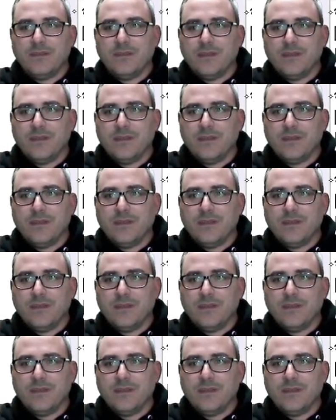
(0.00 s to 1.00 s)

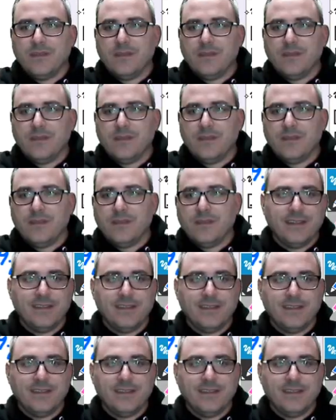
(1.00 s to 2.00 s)
And yeah, all right.
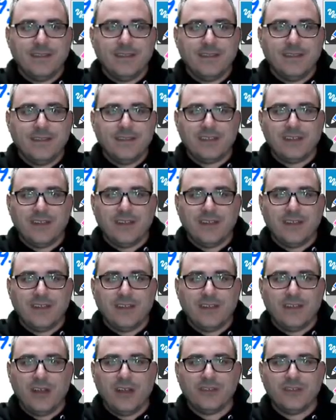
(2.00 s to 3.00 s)
So the answer is
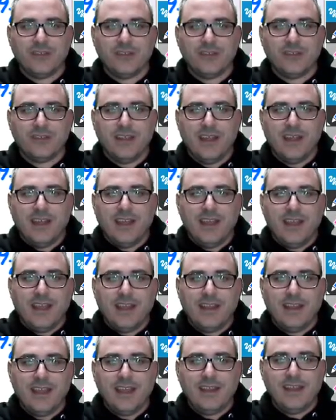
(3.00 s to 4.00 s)

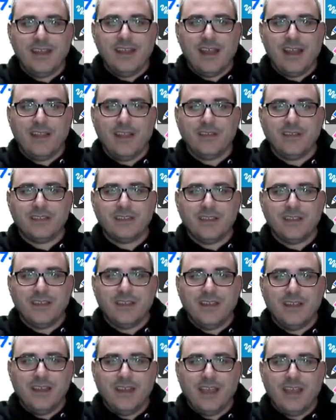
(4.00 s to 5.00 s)

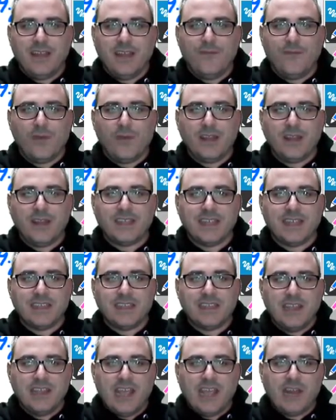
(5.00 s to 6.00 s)
$209.40.
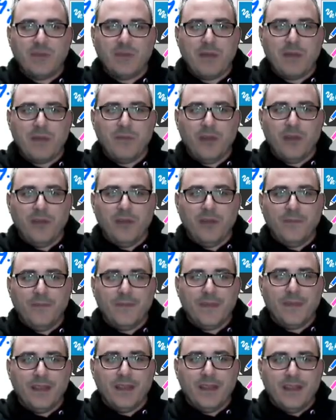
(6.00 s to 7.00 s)
And remember,
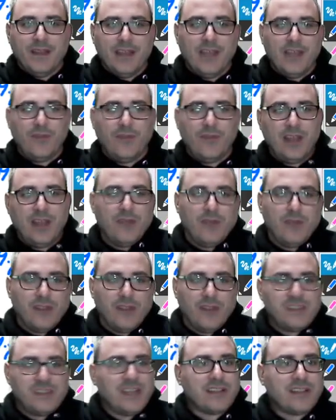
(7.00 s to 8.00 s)
if you get one of
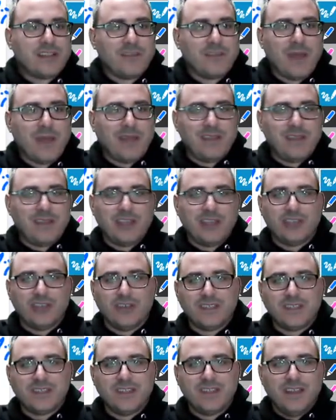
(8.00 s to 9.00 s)
those stickler math
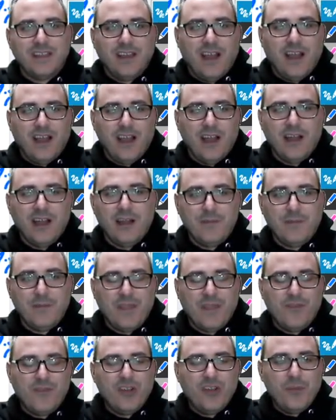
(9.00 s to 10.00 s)
teachers,
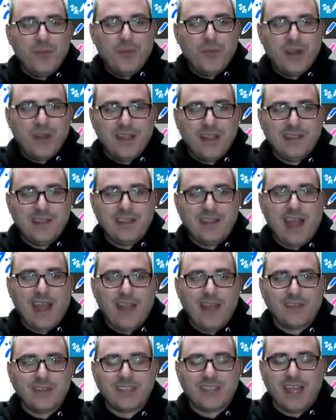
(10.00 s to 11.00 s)
if you don't put in the
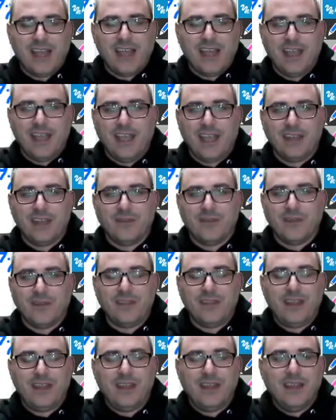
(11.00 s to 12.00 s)
dollar sign or
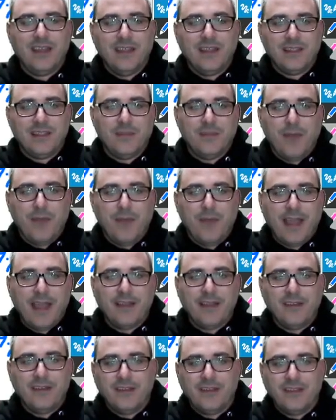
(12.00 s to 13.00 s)
the
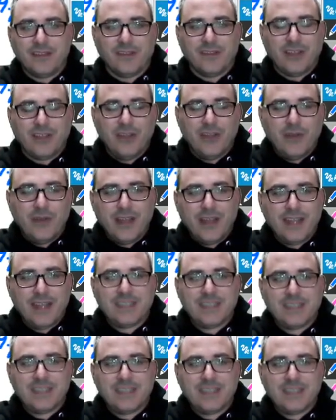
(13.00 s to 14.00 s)
miles or the
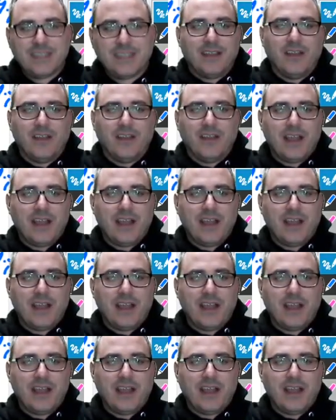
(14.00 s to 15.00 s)
units, that gets like
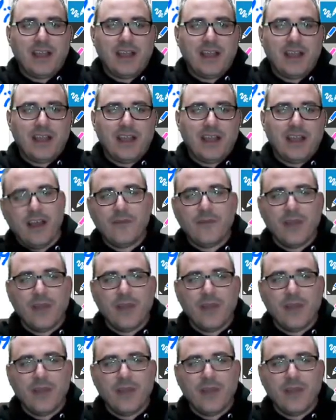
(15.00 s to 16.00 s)
a point taken off,
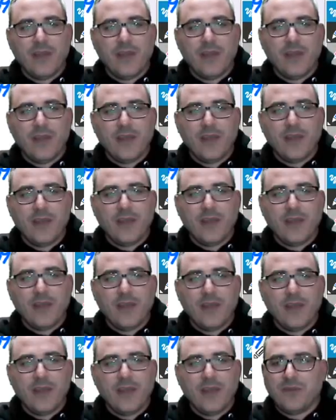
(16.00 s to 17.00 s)
right? So
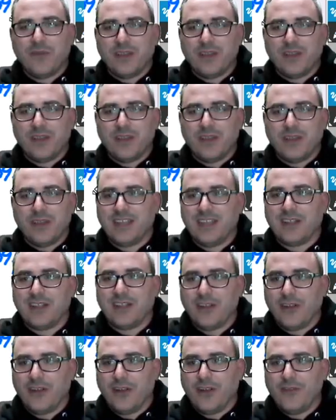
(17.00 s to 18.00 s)
if you get a
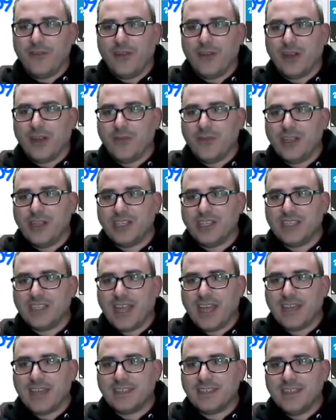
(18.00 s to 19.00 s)
stickler, or if you're on a Regents
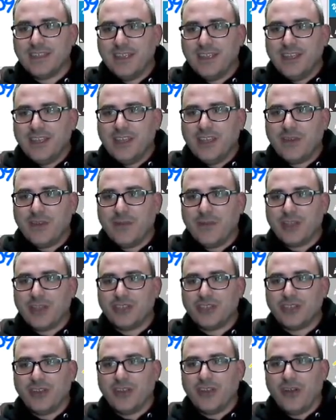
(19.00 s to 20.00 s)
test, you want to make
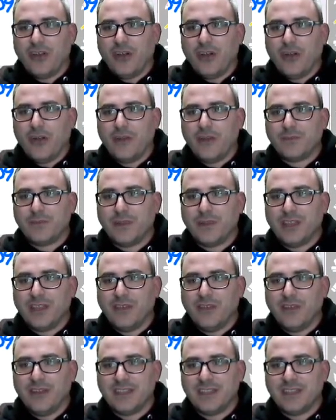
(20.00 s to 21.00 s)
sure you always put the
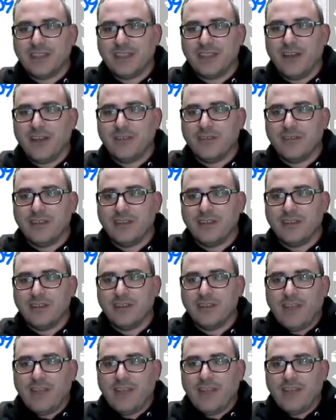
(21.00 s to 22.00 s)
units down.
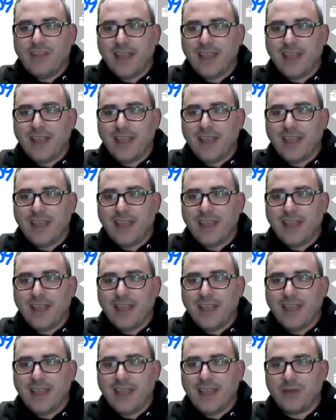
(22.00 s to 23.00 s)
If they're asking for a
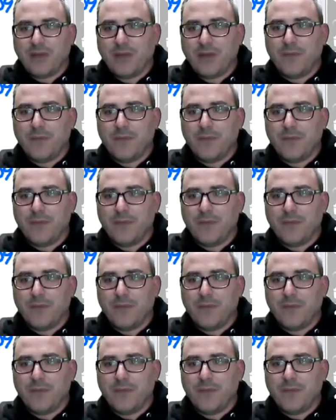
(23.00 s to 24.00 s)
question about money,
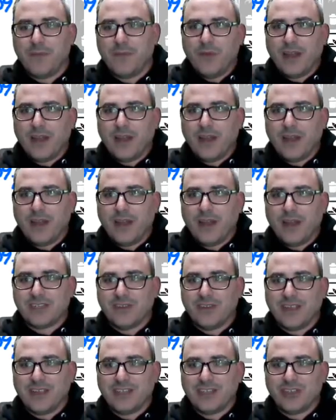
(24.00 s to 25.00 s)
you want to answer
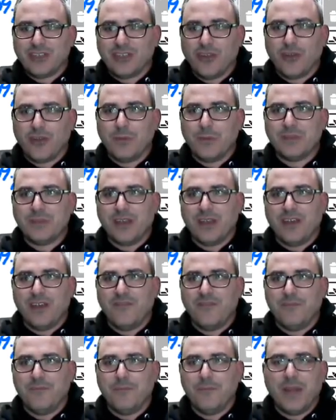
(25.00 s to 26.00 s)
in terms
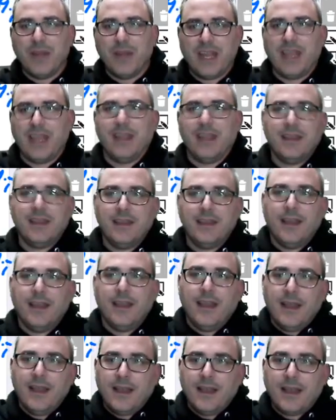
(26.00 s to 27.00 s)
of money,
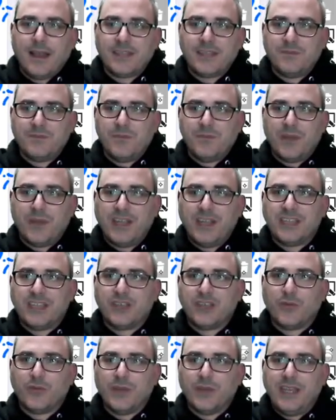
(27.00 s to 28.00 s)
because money is
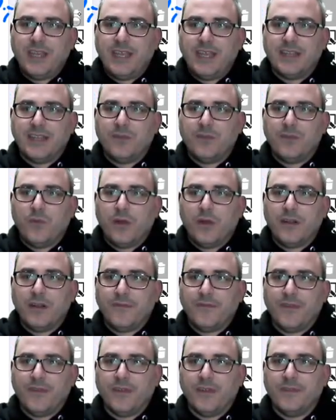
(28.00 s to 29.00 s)
green and
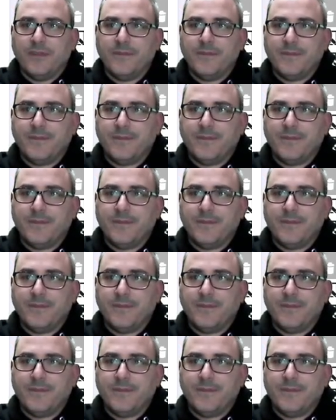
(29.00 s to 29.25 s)
wonderful.